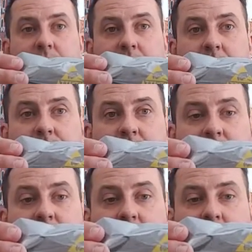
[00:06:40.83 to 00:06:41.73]
have
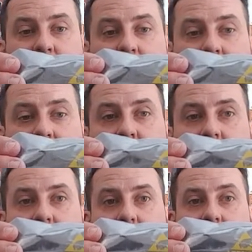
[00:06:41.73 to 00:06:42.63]
to because
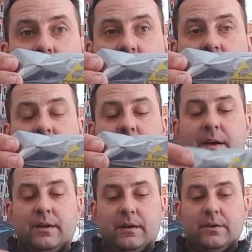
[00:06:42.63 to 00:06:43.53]
there is
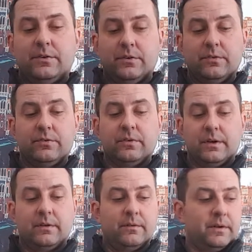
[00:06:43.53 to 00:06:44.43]
static issues.
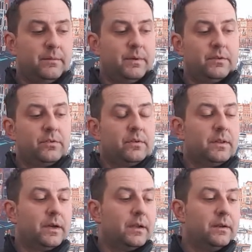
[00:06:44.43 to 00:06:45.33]
I don't want to mess with
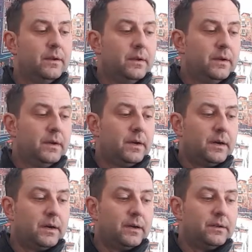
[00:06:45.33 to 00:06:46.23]
that
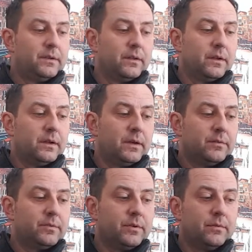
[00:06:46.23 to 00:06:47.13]
uh, until I
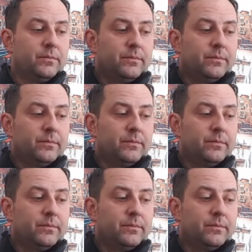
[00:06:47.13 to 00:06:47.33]
have to.